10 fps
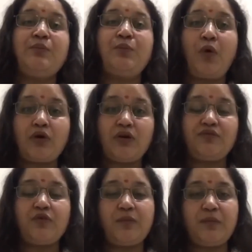
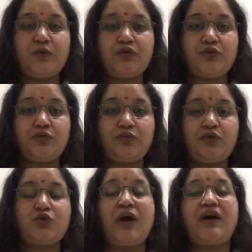important for people to know,
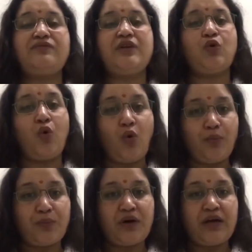to have the
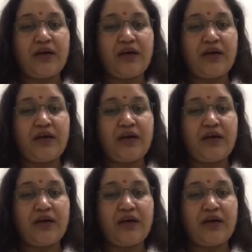hope